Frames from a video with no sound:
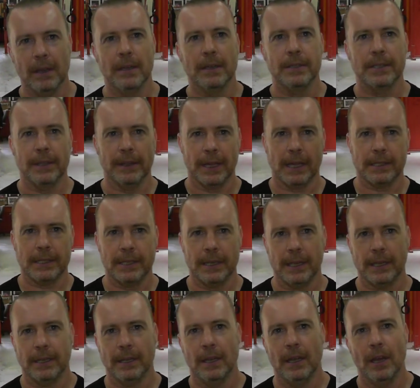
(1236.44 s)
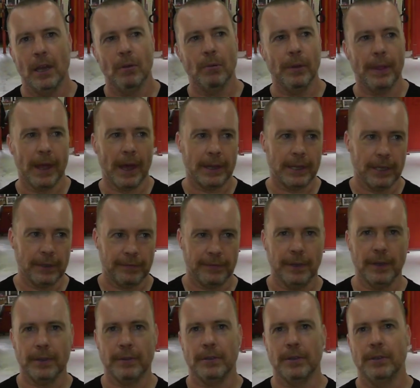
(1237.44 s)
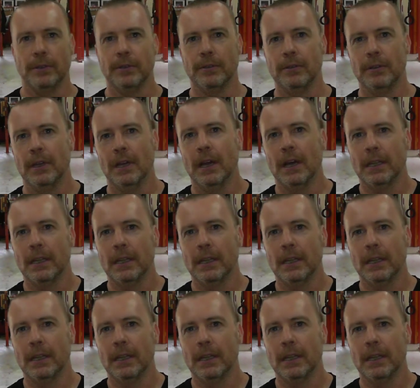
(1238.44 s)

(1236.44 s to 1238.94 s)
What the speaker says: So that said, without any further ado,